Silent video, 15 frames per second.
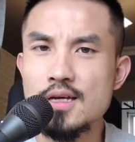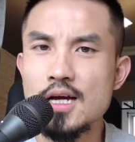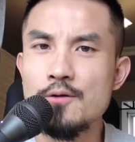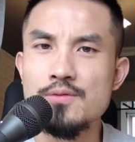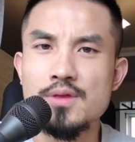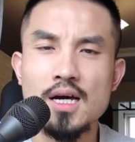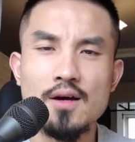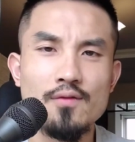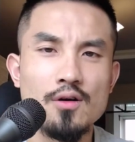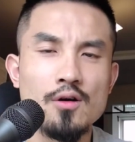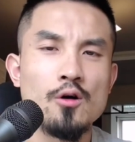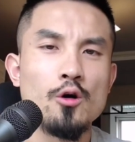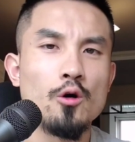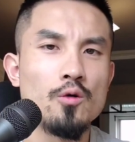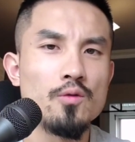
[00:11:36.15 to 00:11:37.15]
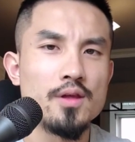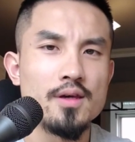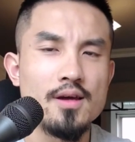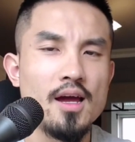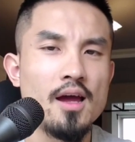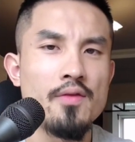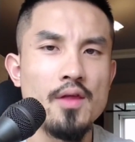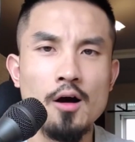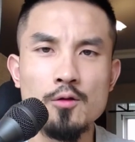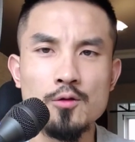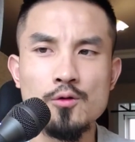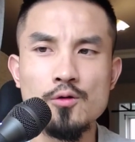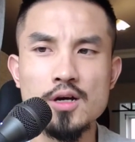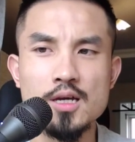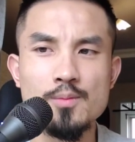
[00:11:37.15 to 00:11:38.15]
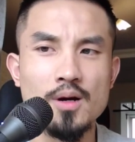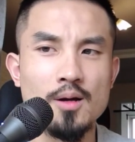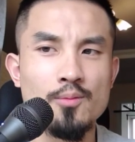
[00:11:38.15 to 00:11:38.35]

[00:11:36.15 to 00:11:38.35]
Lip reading: I would never hold an altcoin in my